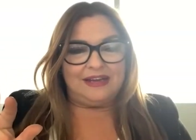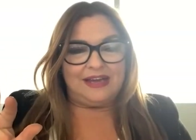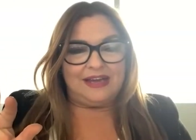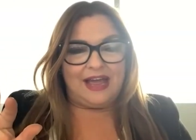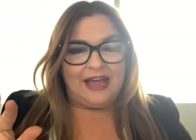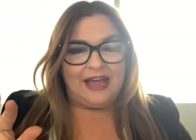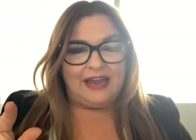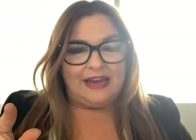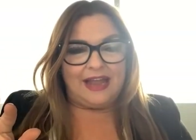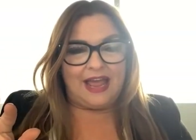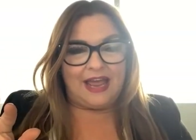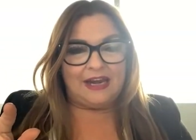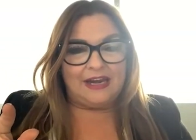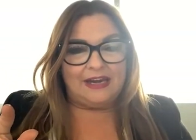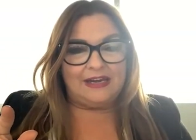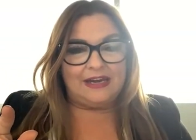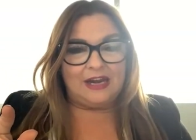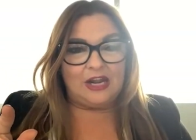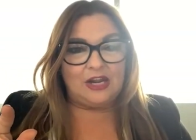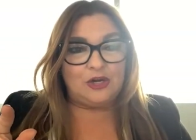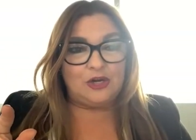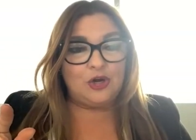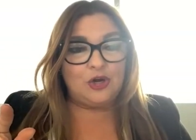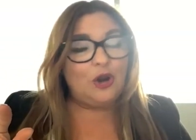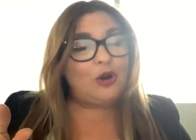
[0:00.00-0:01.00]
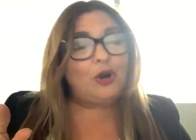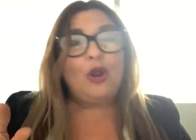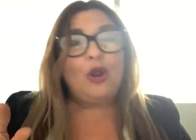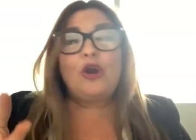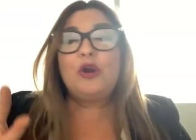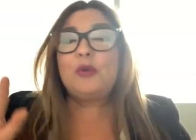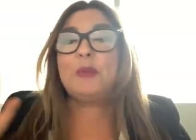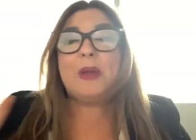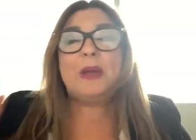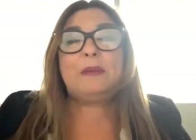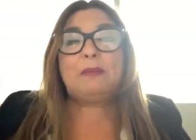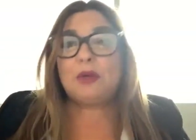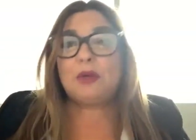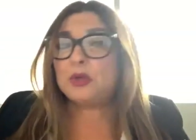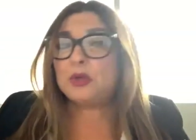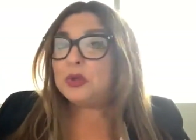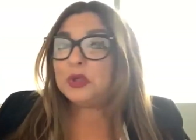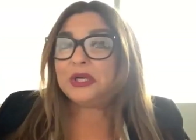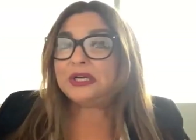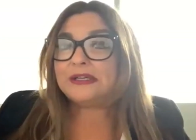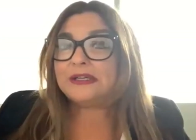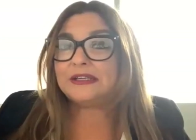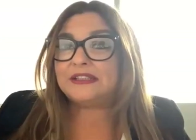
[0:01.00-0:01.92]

and, and not a lot of people are good at